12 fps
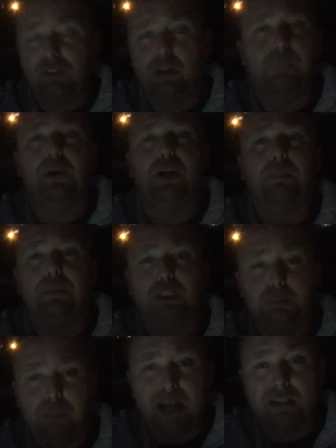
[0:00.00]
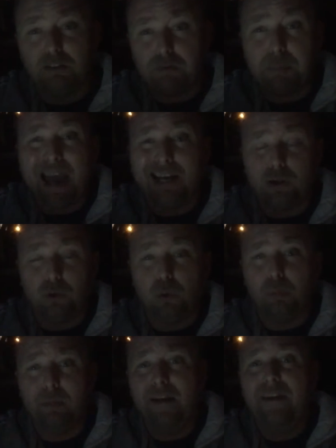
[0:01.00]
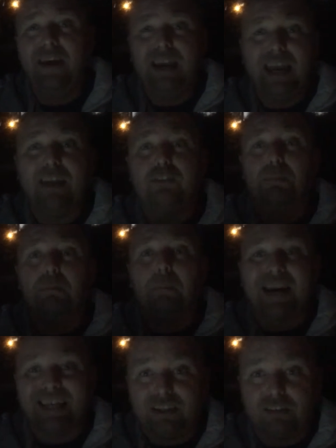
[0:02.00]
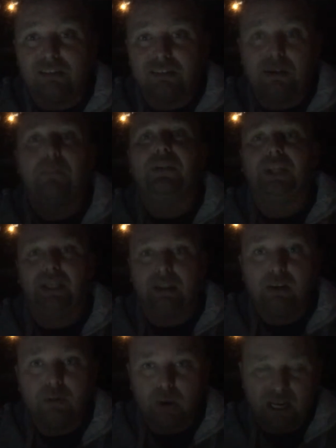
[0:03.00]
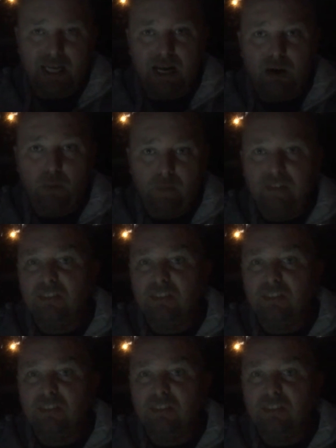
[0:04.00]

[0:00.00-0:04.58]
To put it into perspective, back home, it's minus something right now.